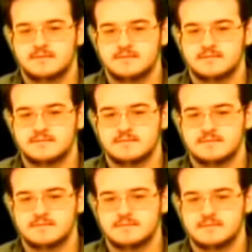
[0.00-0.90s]

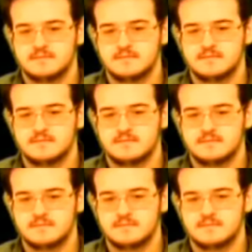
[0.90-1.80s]

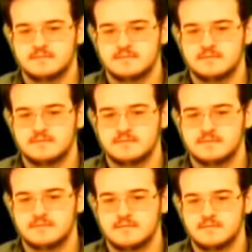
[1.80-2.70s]

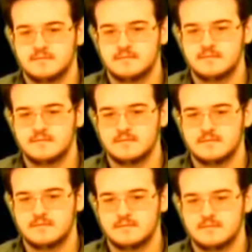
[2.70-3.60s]

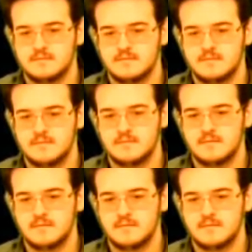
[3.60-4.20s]
(silent)